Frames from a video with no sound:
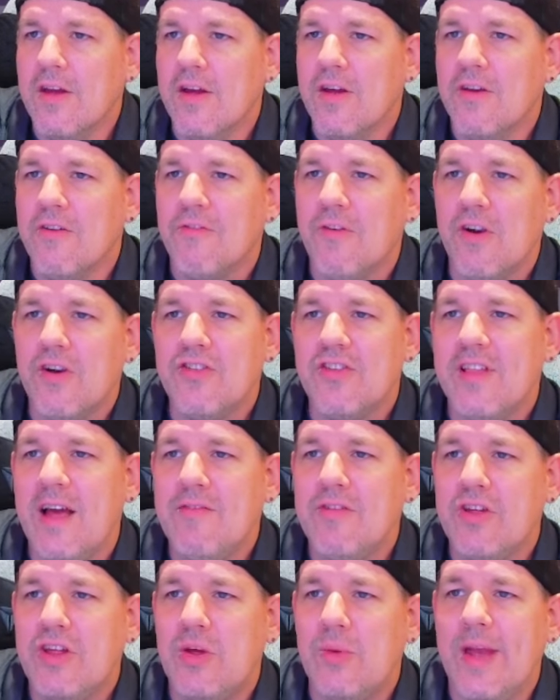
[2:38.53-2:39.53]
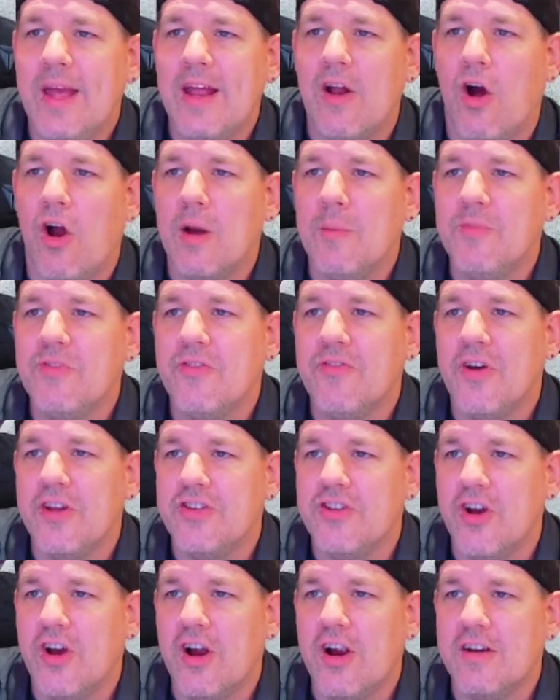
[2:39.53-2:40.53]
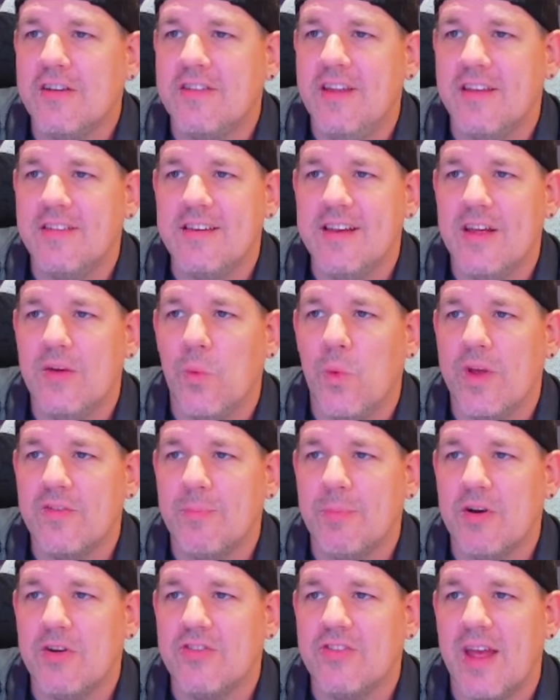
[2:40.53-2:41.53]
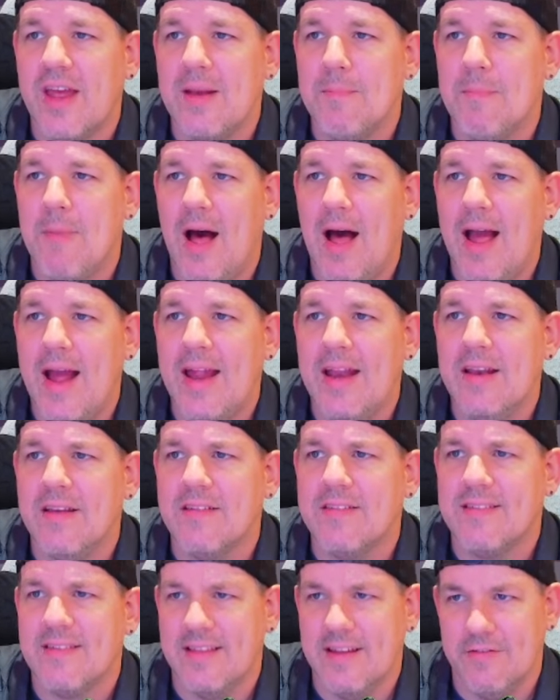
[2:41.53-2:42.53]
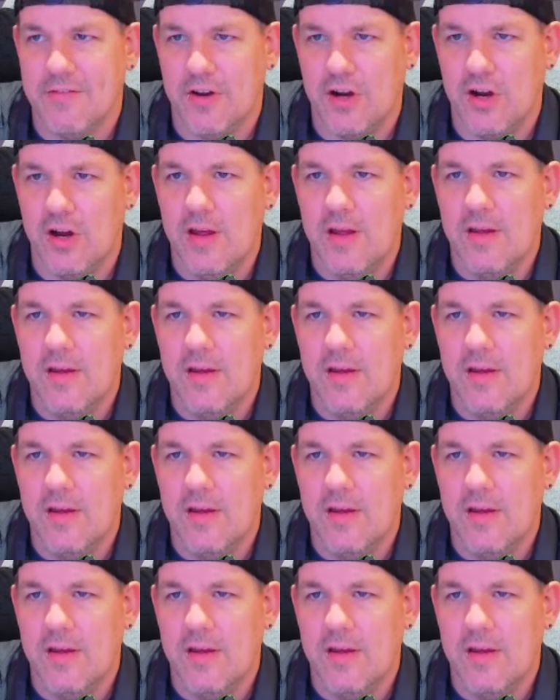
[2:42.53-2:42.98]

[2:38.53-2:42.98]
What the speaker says: First level, you get Arms of Hadar, Dissonant Whispers, and Mind Sliver.